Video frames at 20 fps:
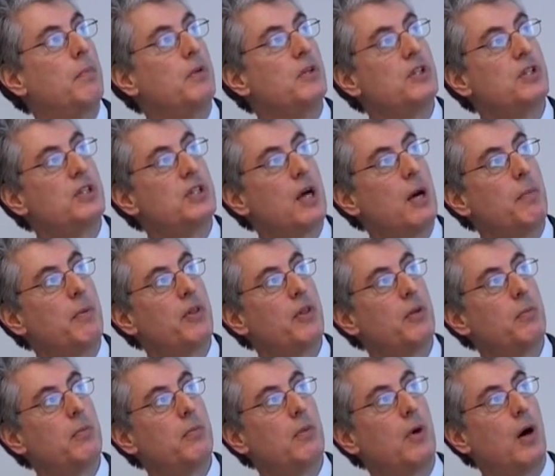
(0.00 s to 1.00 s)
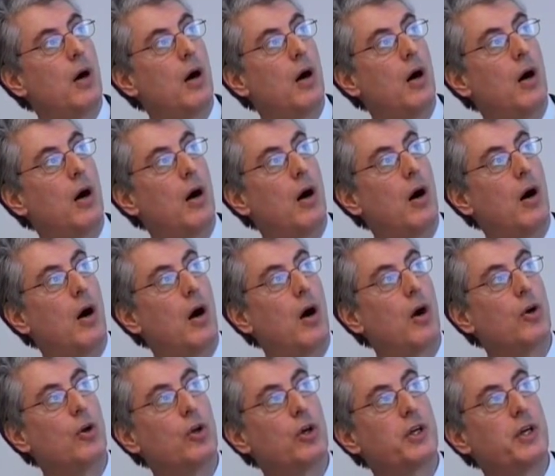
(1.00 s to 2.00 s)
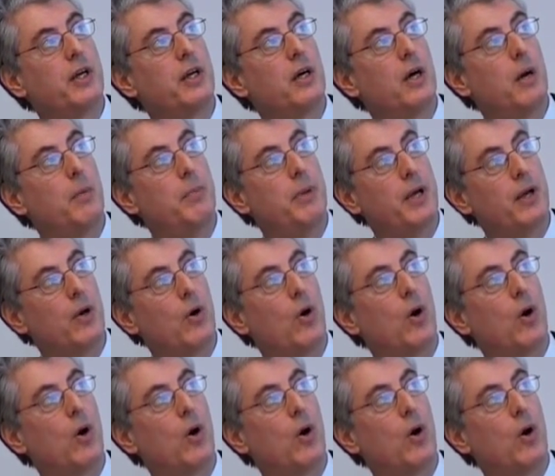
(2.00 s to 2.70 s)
Some of them are looking a bit